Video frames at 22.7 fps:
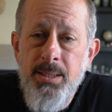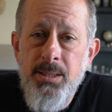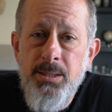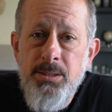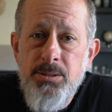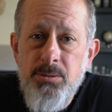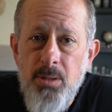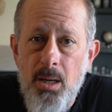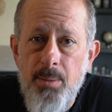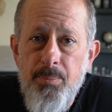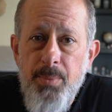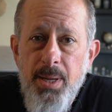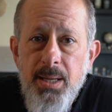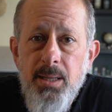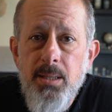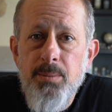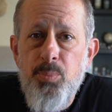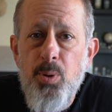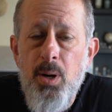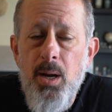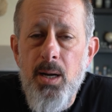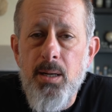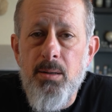So I'm
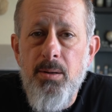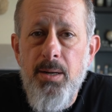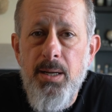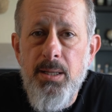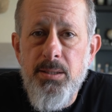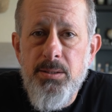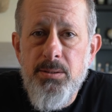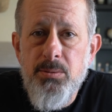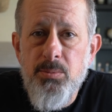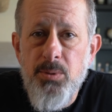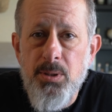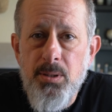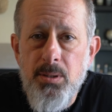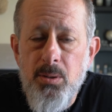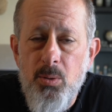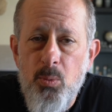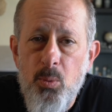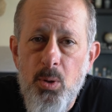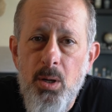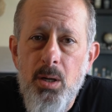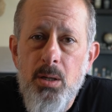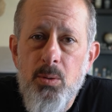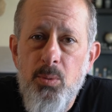making progress. We're going to
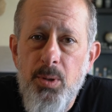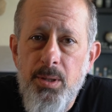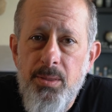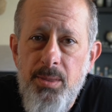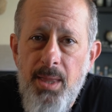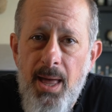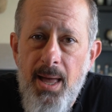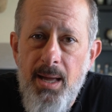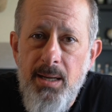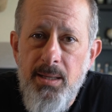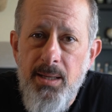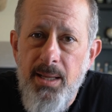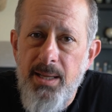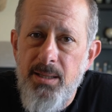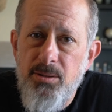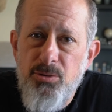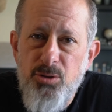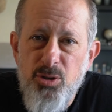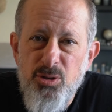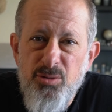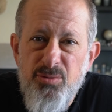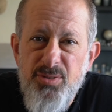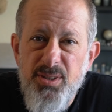work with that at
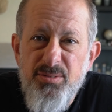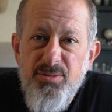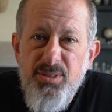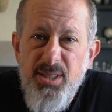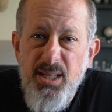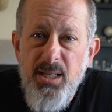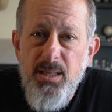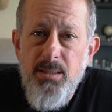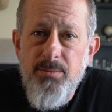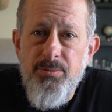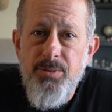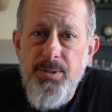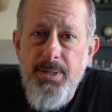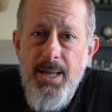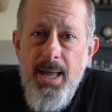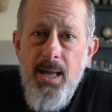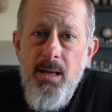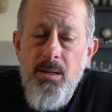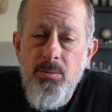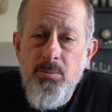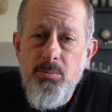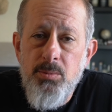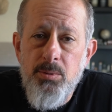215 for
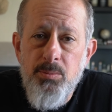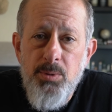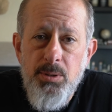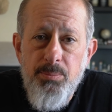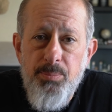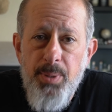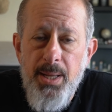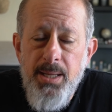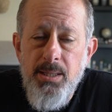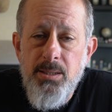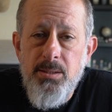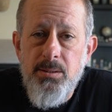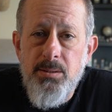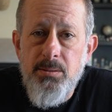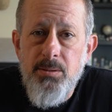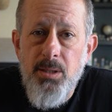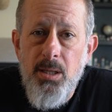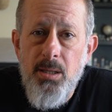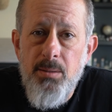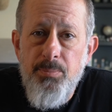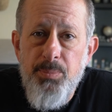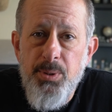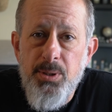now when we
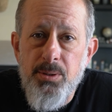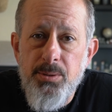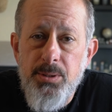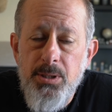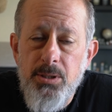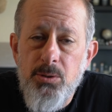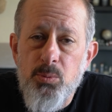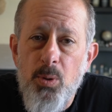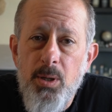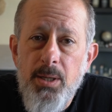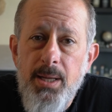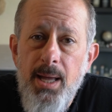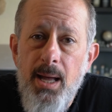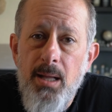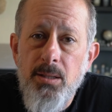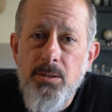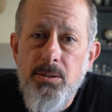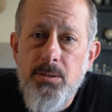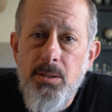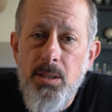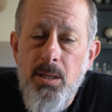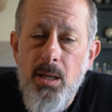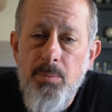build these
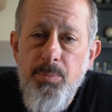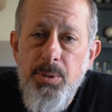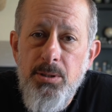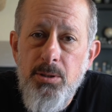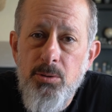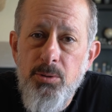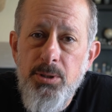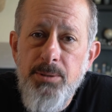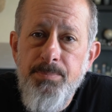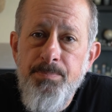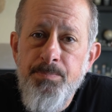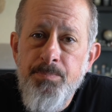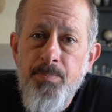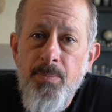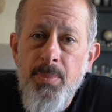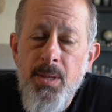workouts that I'll be doing.